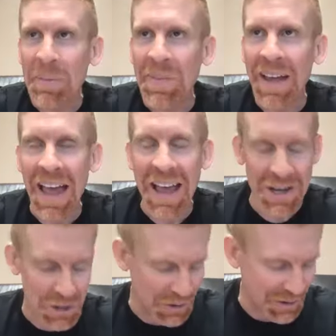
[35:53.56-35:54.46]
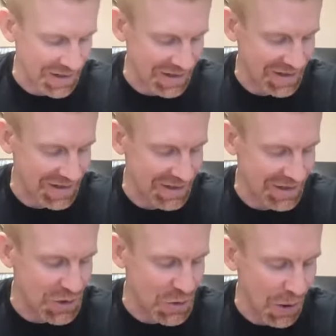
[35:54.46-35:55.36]
And
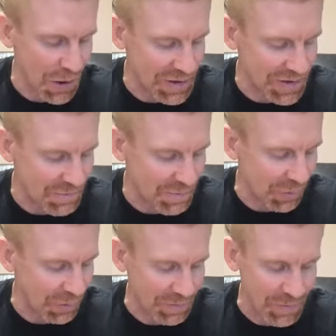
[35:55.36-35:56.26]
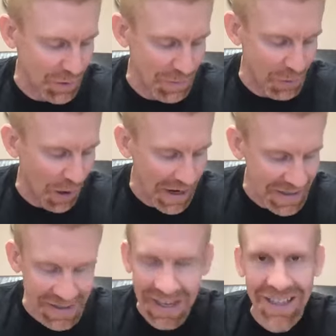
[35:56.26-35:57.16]
you are putting me right
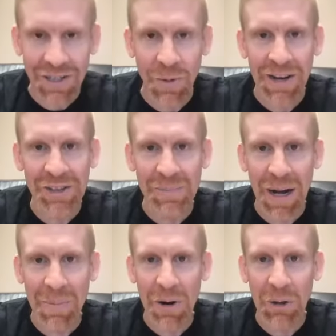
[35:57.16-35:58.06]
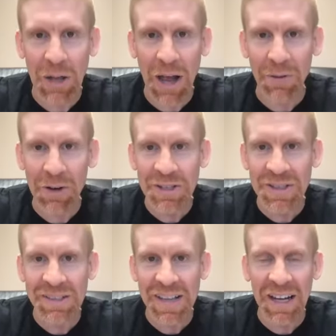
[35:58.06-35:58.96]
into the next question, but I'm going to hold off for just
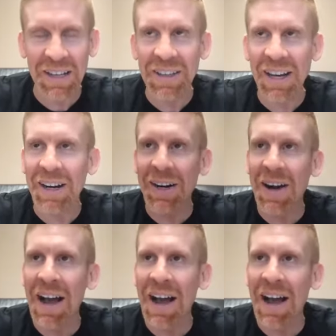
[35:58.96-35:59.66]
a second there.